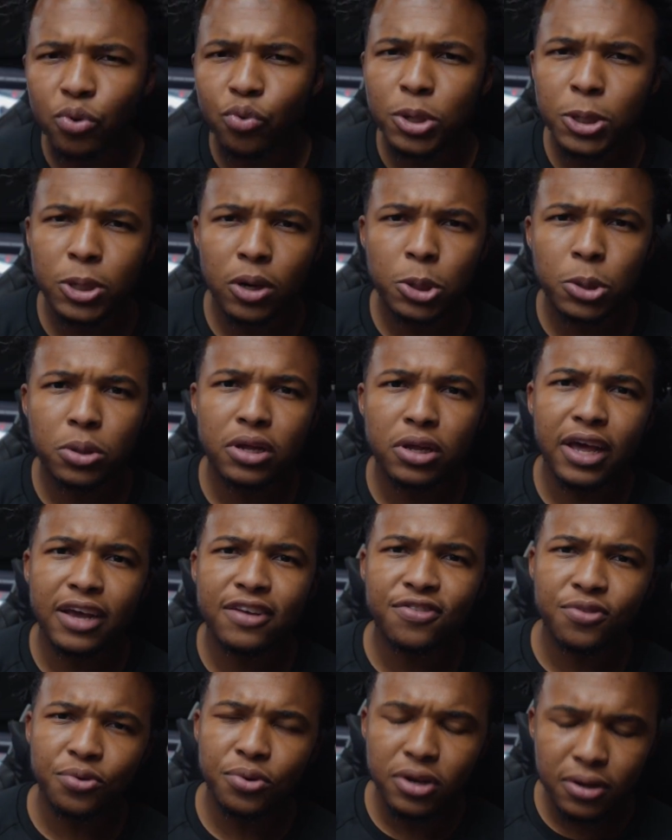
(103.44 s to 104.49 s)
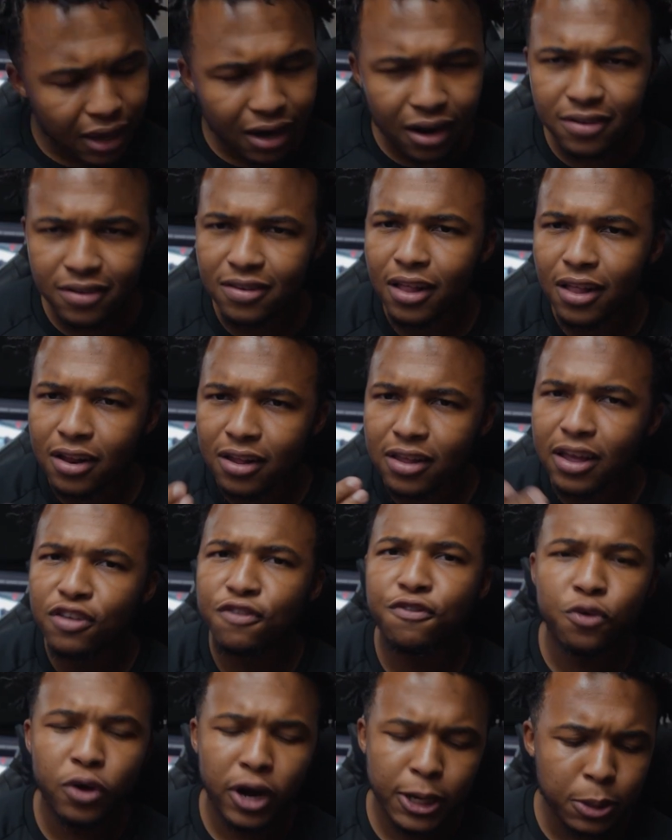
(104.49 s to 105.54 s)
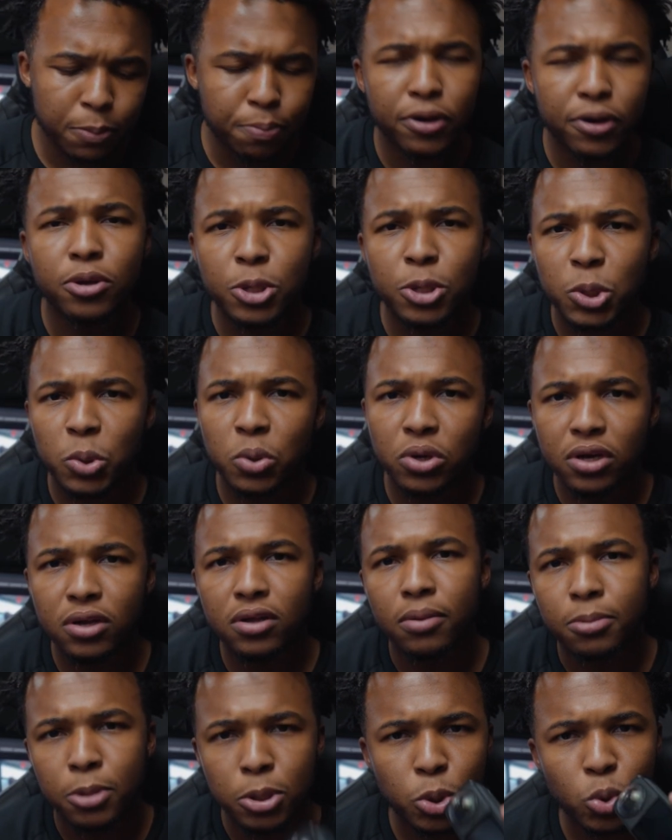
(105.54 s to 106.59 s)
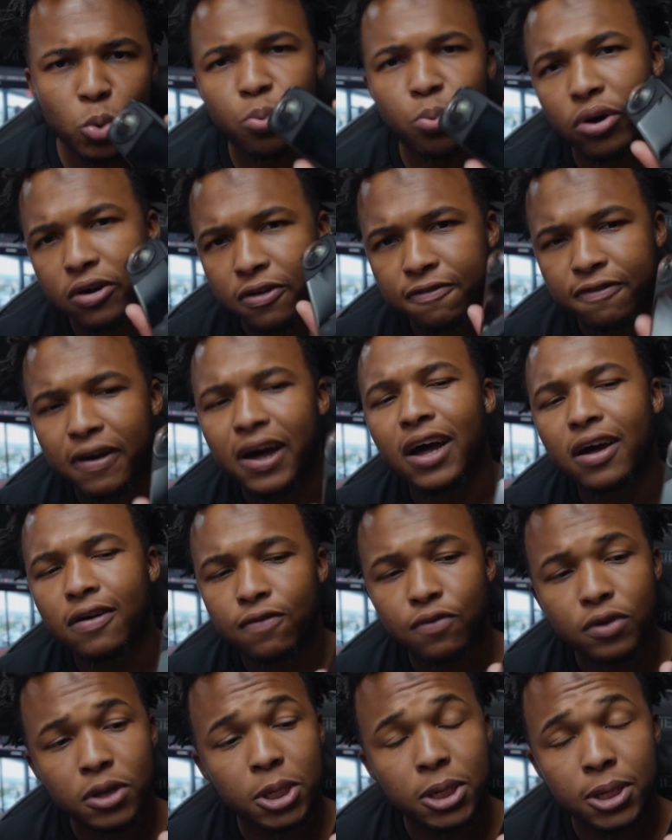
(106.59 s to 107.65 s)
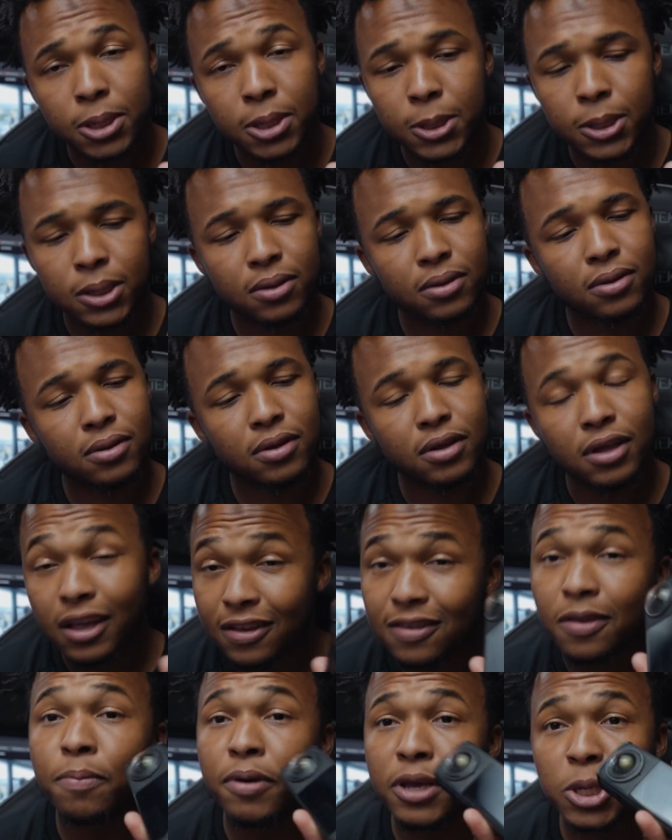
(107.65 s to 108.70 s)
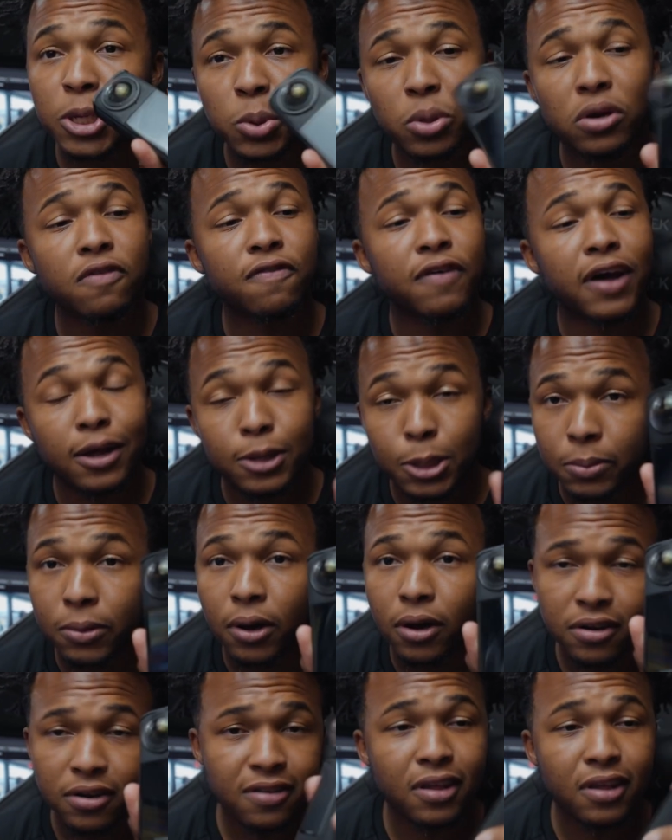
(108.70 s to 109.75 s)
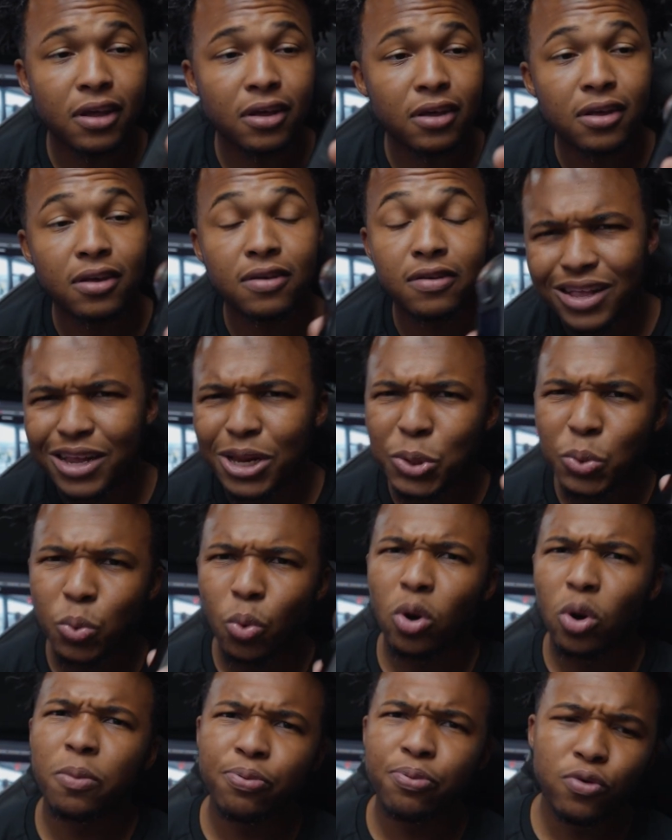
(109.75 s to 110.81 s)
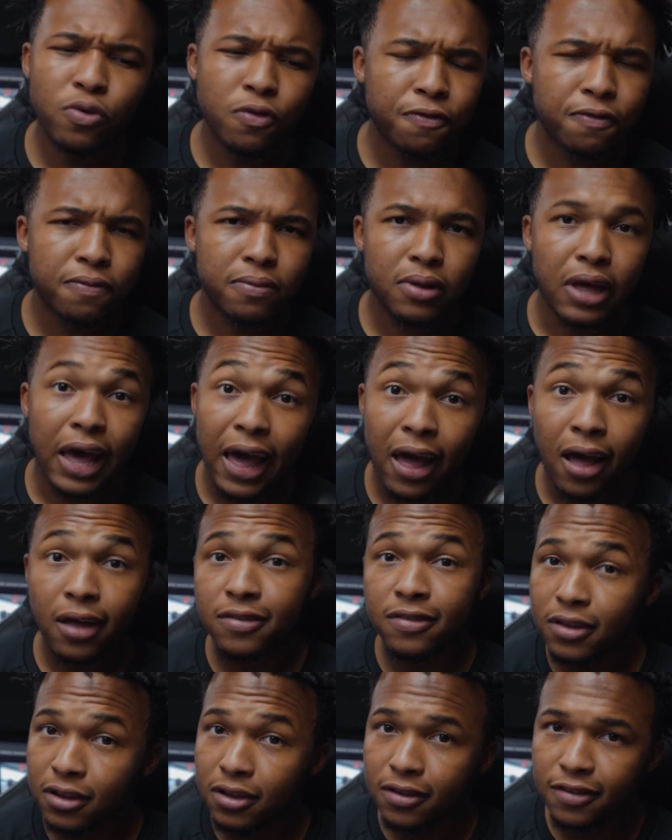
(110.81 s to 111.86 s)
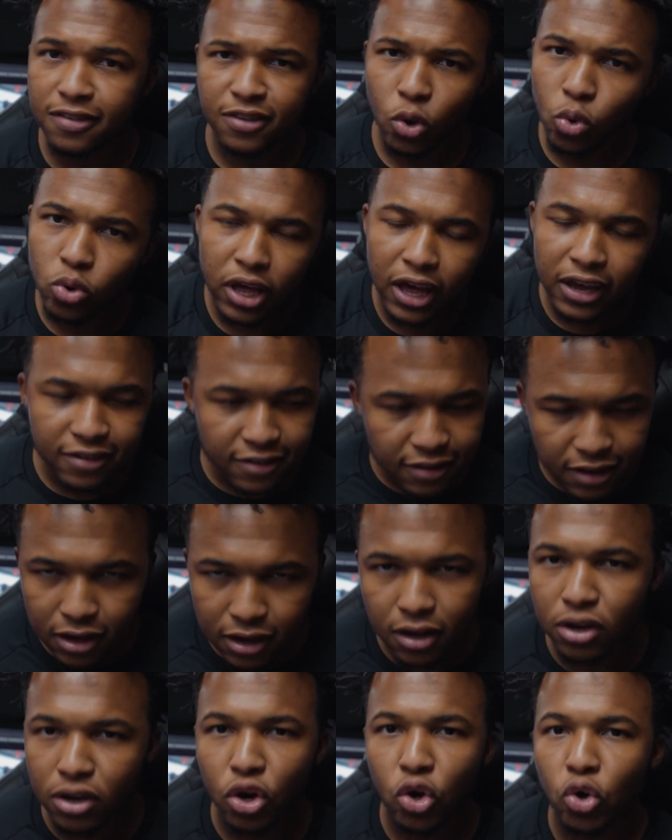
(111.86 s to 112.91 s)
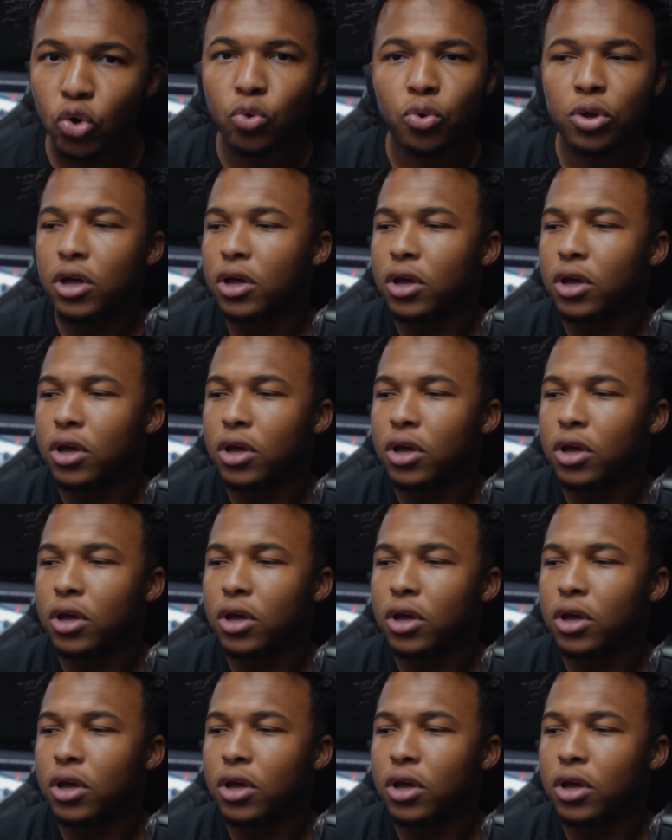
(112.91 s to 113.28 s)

of research on the X3 and I see that the X4 has a bigger screen up to 2.5, which is, it's a big screen for how small this thing is. And then it's waterproof as is, no case needed, no